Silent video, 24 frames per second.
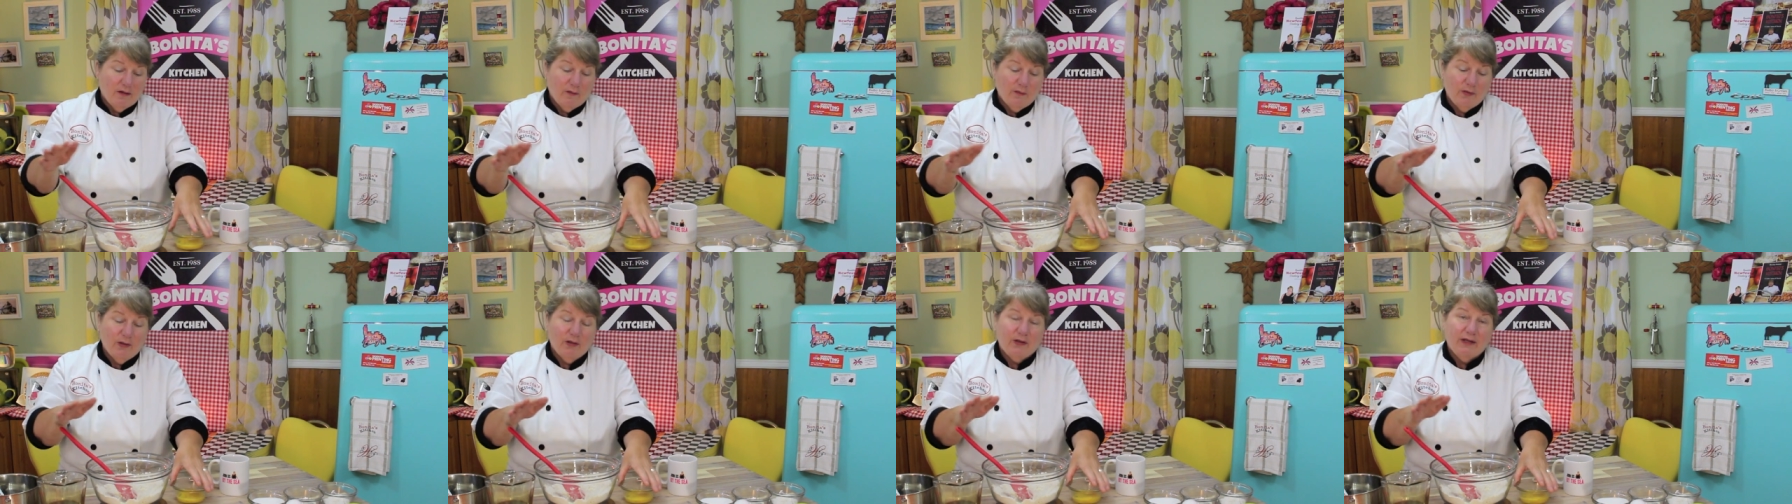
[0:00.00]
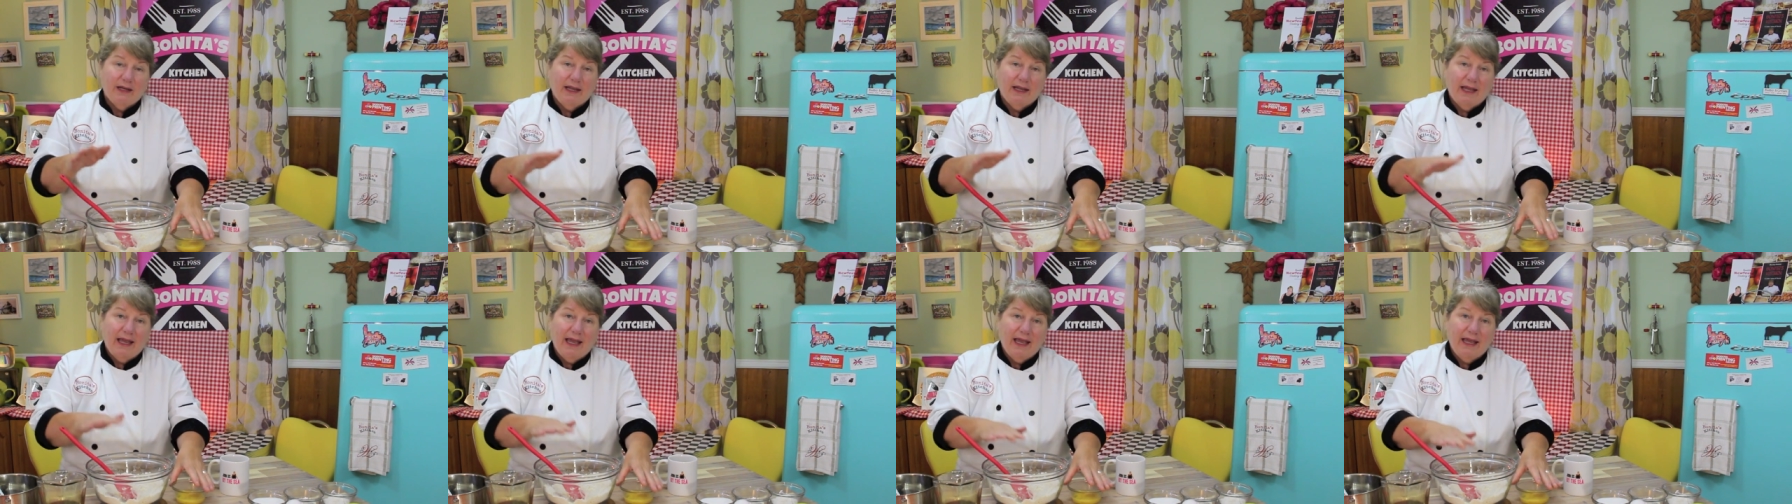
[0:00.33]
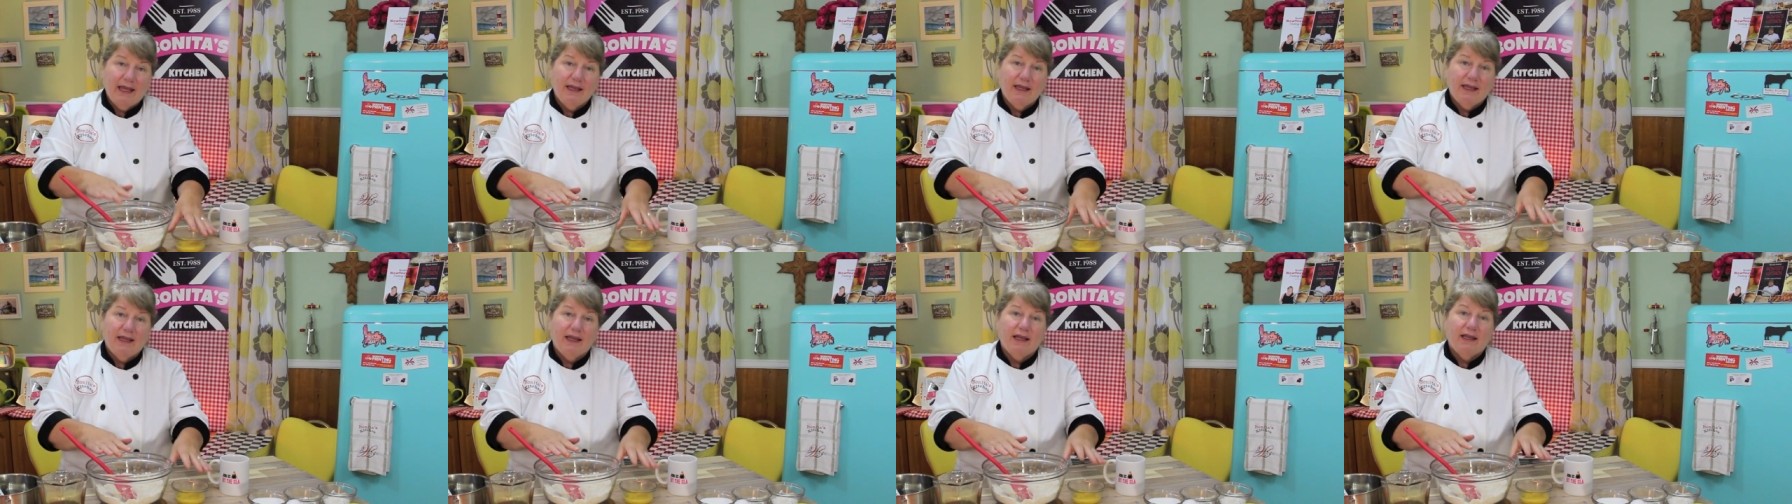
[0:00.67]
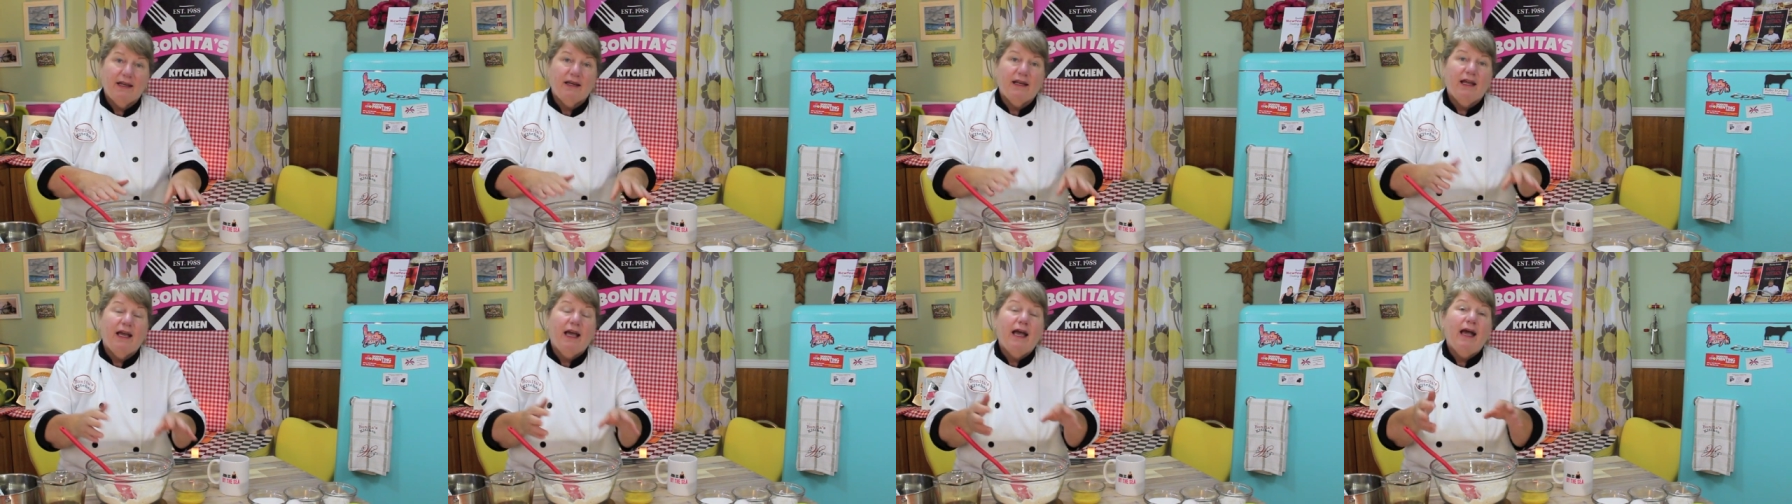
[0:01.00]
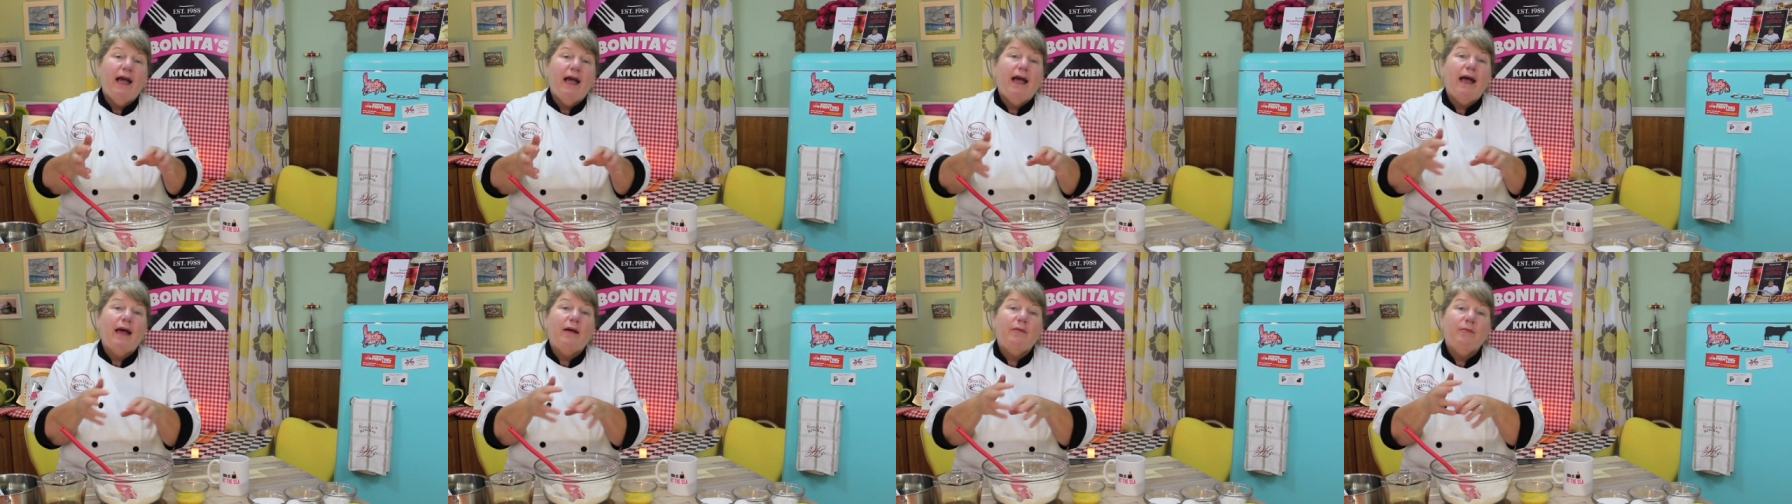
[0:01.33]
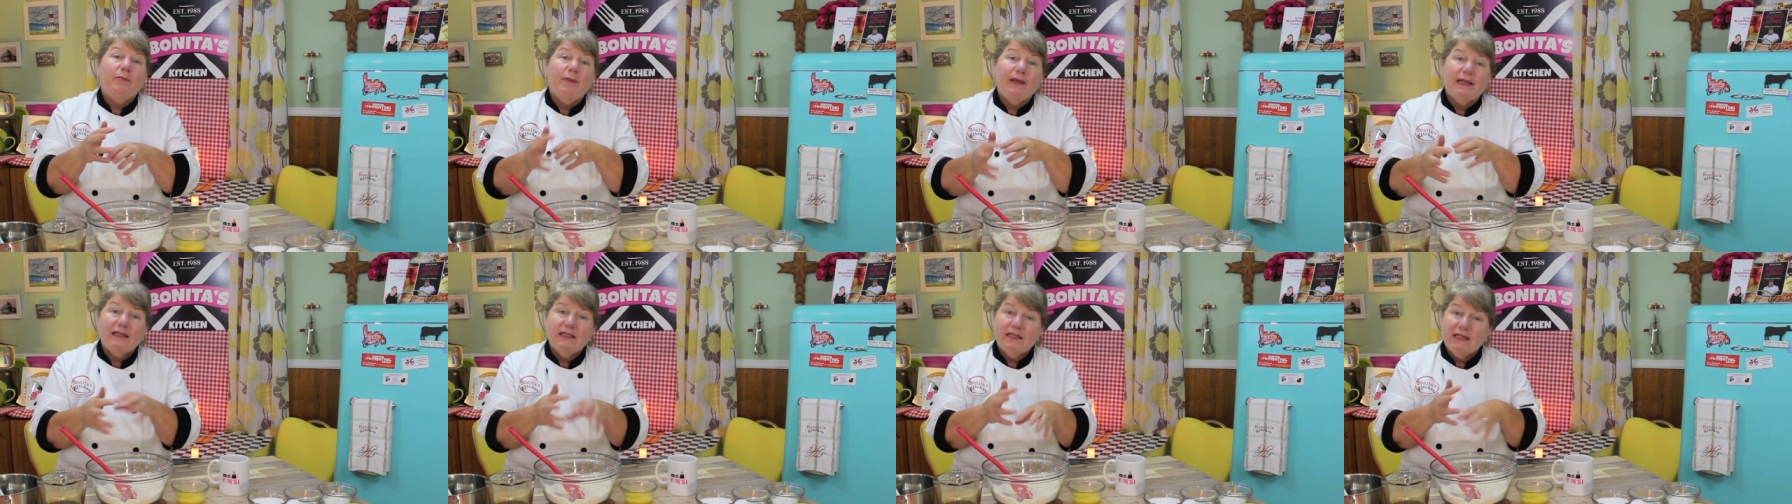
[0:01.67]
putting the egg in
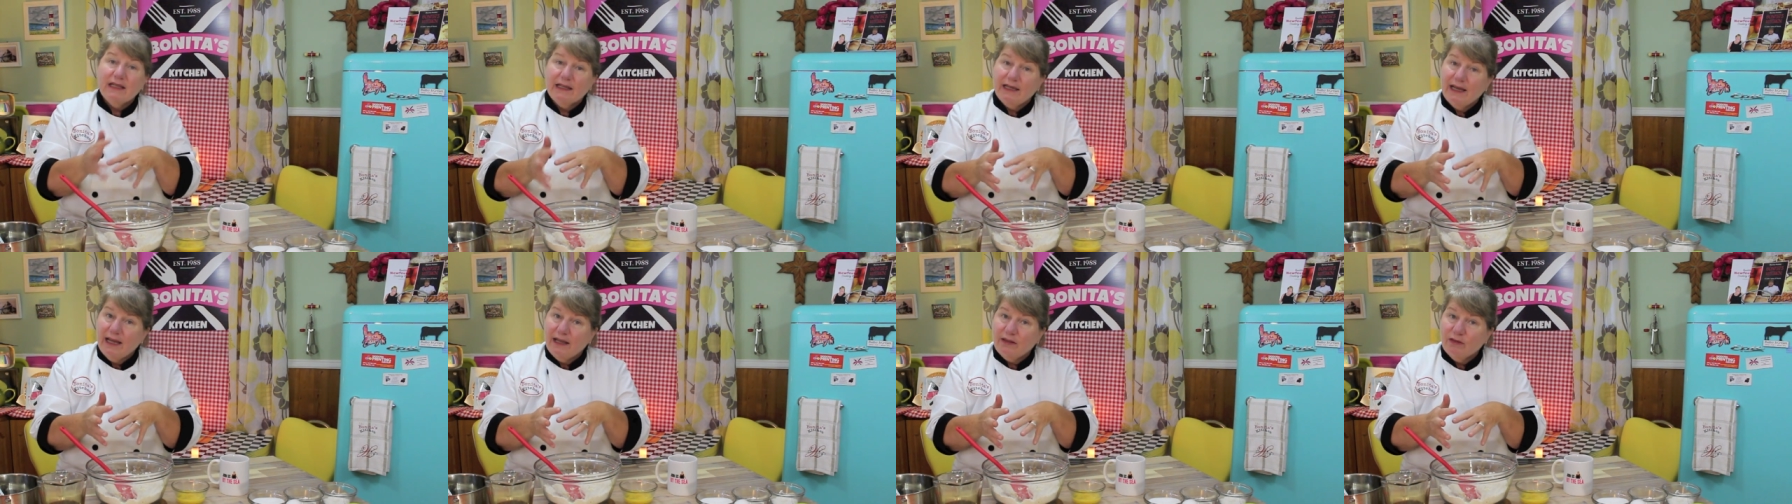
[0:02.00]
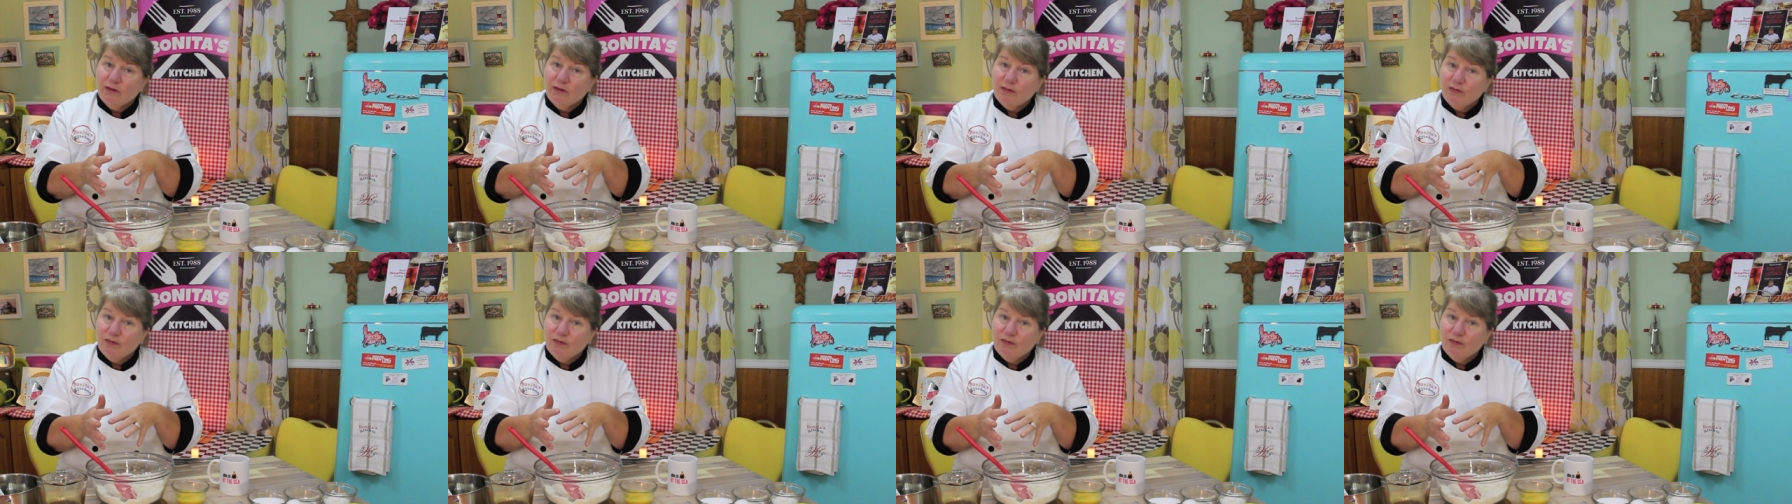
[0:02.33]
and mixing that